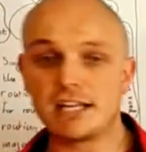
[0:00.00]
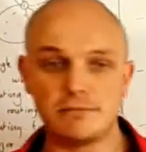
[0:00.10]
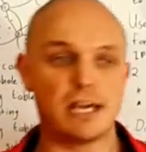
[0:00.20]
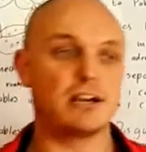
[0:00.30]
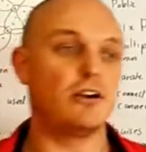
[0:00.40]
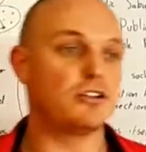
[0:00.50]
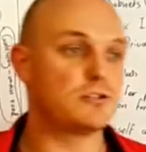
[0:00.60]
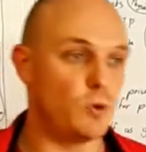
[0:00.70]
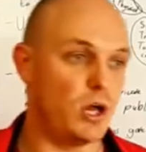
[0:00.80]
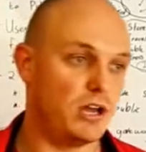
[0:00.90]
actually make it a lot
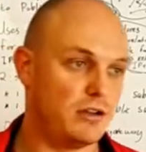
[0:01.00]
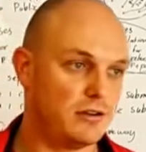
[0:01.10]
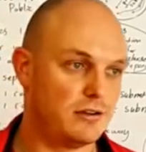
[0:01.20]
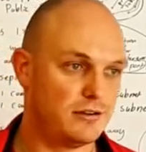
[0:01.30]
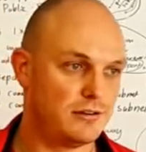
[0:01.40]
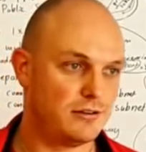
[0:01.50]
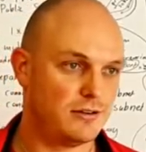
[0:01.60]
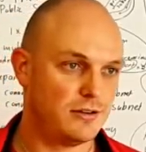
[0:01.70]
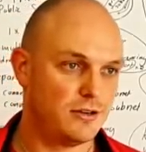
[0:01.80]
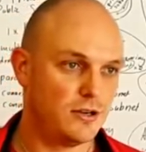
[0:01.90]
smaller.
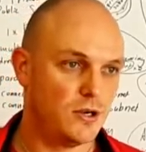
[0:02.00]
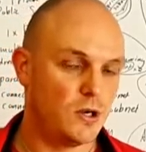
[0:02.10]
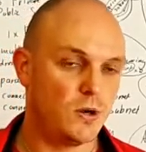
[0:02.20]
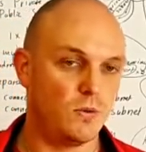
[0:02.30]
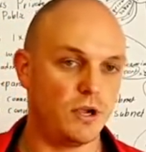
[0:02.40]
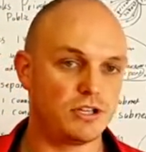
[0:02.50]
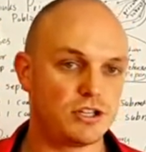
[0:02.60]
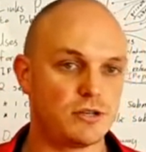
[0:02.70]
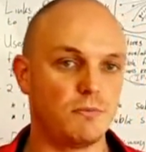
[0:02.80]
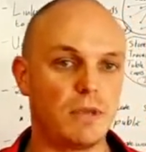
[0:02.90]

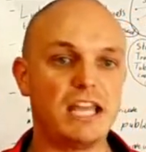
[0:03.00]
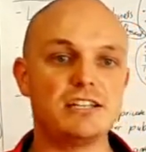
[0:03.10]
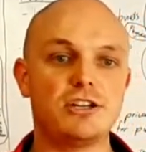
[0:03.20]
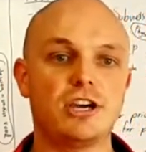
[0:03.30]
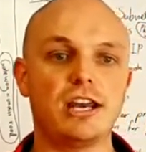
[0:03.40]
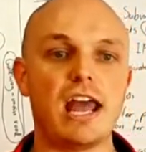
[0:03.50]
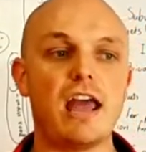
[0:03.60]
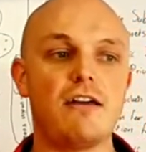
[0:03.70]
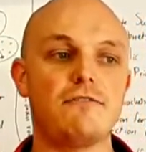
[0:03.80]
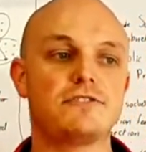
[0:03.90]
Which means that you can
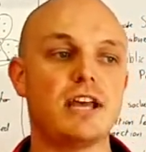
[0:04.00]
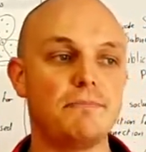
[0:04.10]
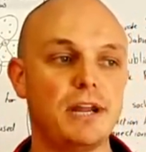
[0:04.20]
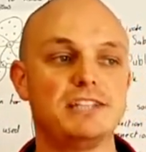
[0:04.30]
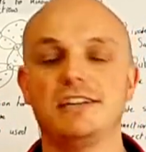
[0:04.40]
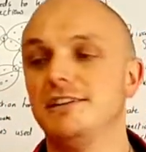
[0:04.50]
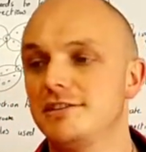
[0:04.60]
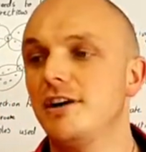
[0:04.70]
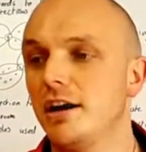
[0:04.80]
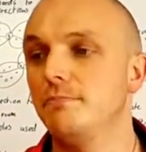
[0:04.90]
have subnets
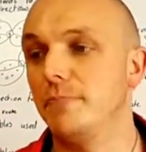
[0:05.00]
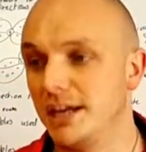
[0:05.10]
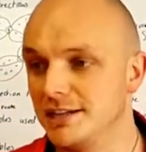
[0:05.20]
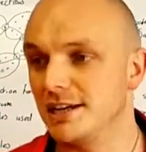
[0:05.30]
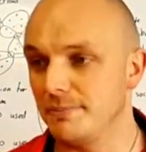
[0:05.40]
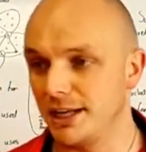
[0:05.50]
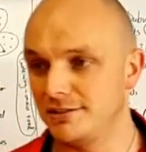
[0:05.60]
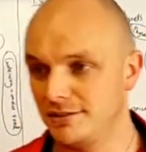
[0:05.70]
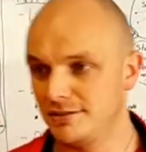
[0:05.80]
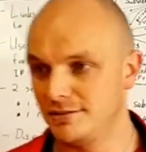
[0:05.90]
inside a bigger
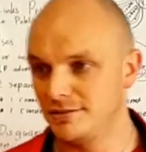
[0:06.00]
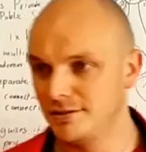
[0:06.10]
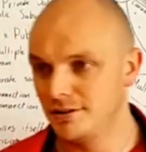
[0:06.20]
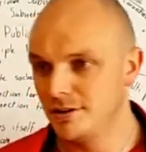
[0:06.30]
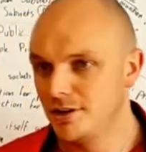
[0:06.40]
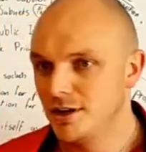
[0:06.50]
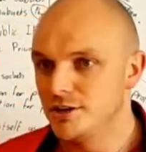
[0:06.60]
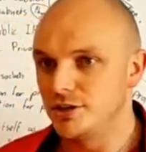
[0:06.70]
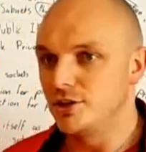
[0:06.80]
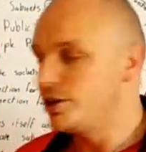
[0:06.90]
subnet.
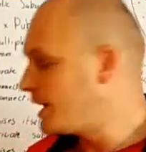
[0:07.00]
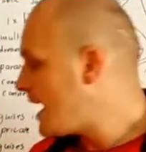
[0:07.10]
So you can